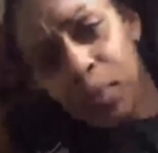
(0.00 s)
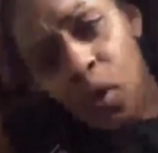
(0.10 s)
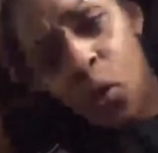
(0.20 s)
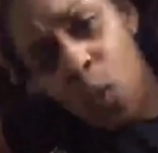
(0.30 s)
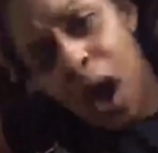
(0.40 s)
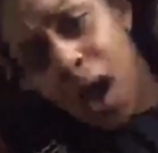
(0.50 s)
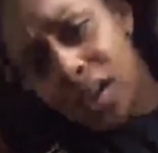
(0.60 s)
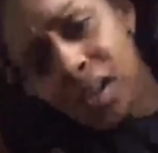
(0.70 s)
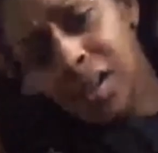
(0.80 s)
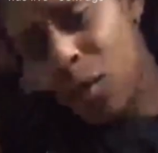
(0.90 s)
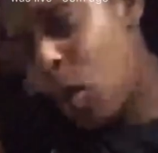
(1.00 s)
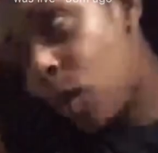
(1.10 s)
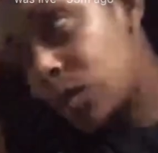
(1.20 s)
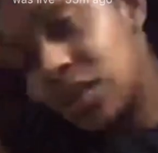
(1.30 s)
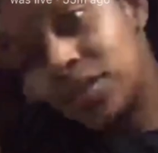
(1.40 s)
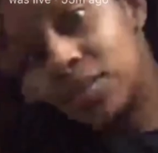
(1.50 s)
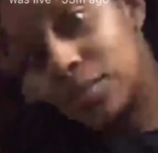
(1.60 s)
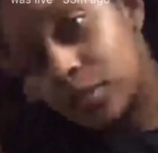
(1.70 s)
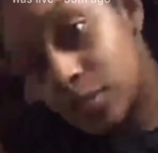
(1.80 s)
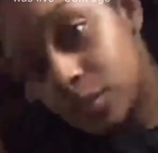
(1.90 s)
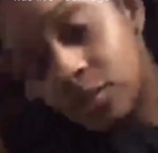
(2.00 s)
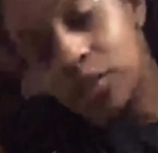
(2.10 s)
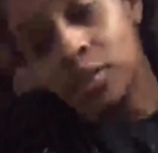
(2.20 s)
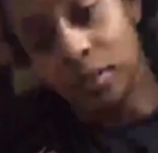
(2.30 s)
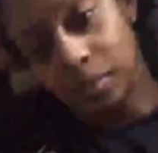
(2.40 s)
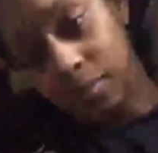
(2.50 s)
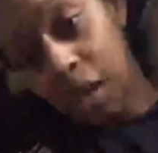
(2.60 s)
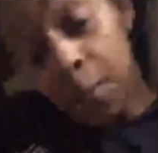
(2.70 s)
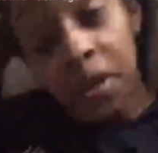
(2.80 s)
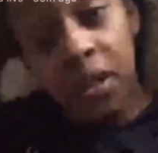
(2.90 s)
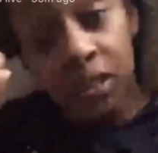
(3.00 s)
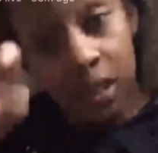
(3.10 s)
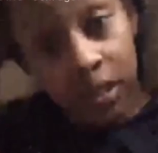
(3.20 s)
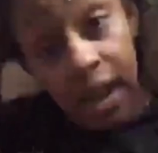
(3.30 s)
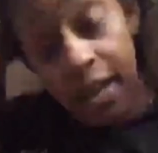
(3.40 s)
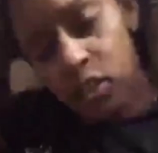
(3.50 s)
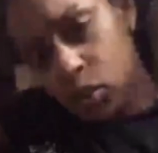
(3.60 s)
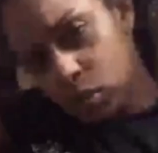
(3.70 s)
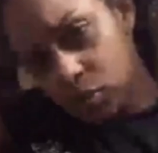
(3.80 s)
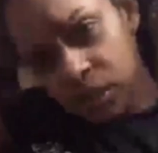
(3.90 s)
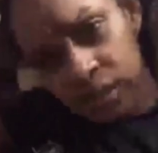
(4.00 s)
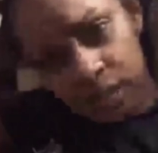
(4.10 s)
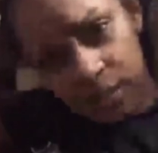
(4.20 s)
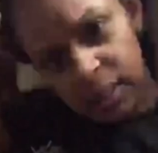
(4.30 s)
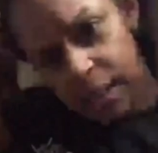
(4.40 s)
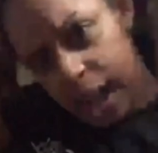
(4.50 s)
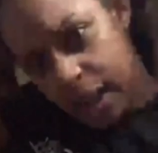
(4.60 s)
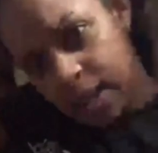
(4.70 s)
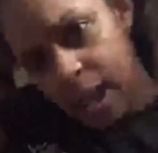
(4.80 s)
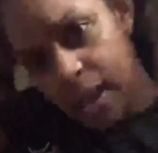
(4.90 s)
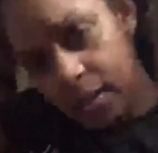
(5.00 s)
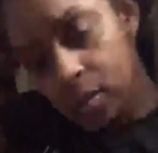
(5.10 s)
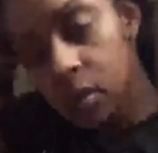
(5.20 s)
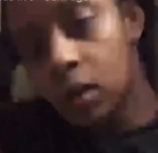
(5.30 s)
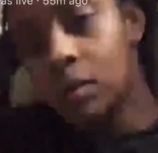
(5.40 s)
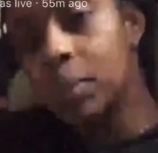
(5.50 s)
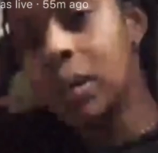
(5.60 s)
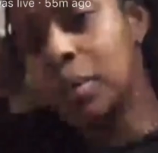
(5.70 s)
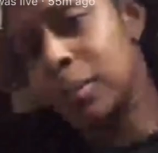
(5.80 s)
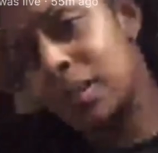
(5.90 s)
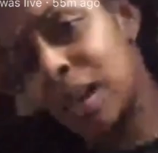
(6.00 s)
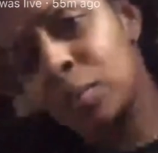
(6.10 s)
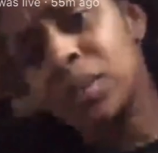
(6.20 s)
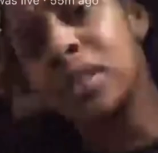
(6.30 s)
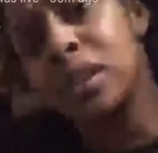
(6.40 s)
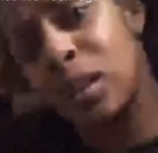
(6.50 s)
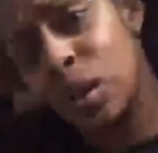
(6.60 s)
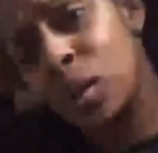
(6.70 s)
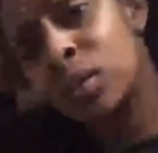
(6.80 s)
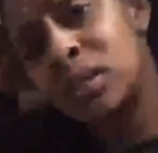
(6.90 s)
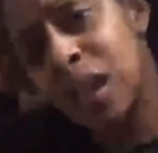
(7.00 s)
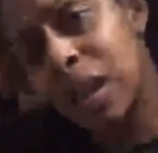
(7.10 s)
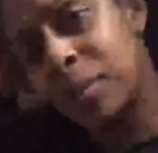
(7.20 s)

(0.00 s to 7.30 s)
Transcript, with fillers: quiet all this time because the dates on the receipts that I got, oh baby, that was a long time